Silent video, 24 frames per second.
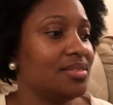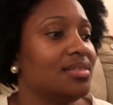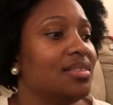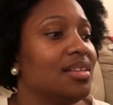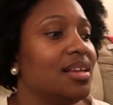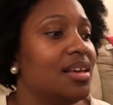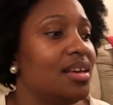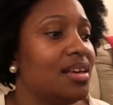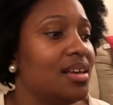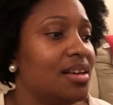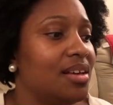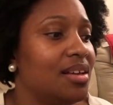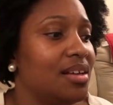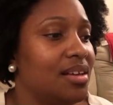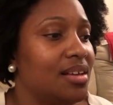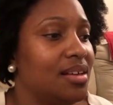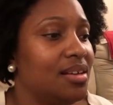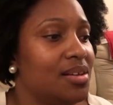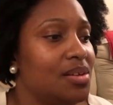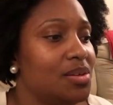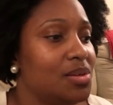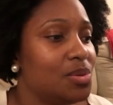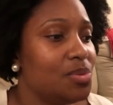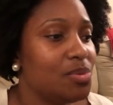
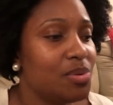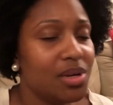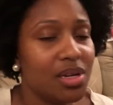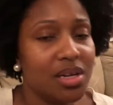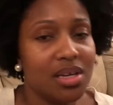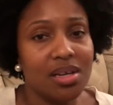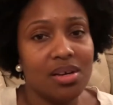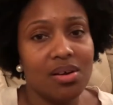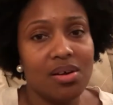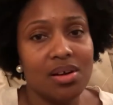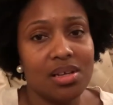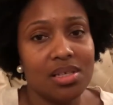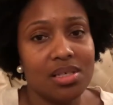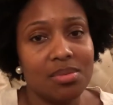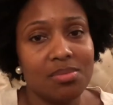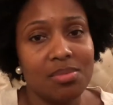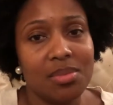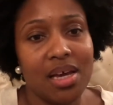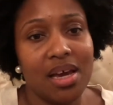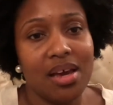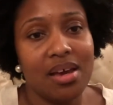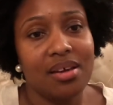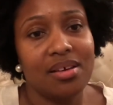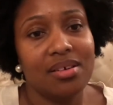it was a pretty awesome
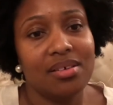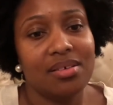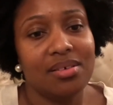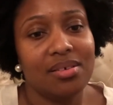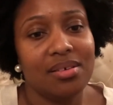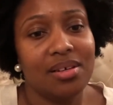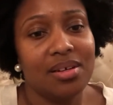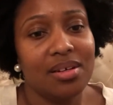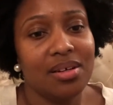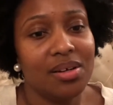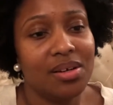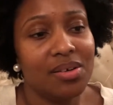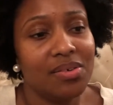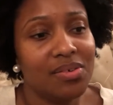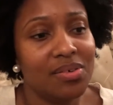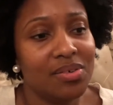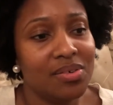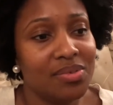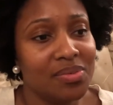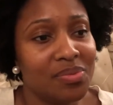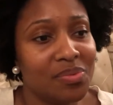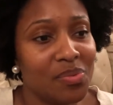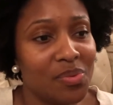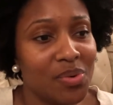day. You know,
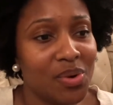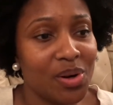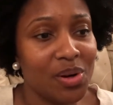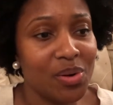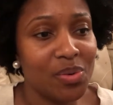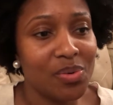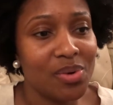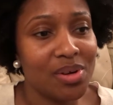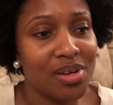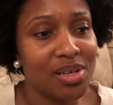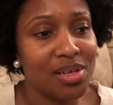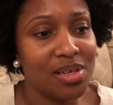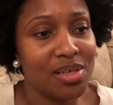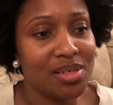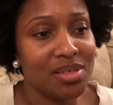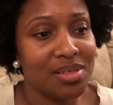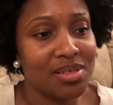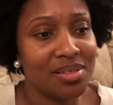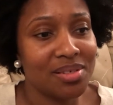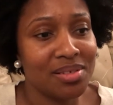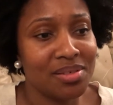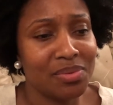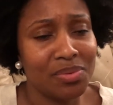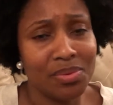work
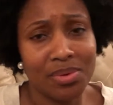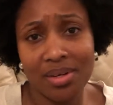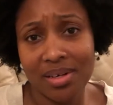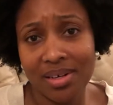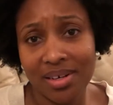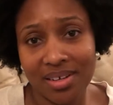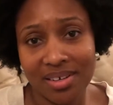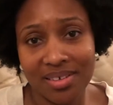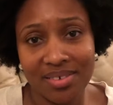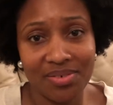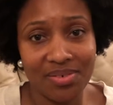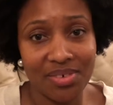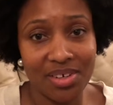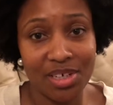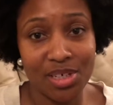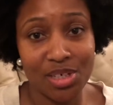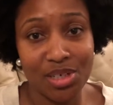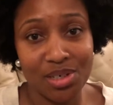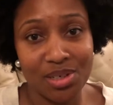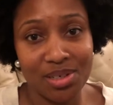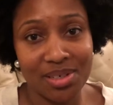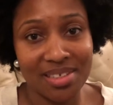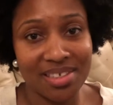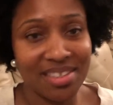was work
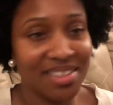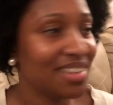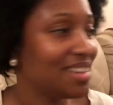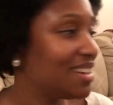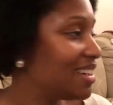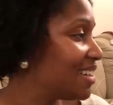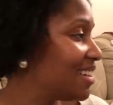finished early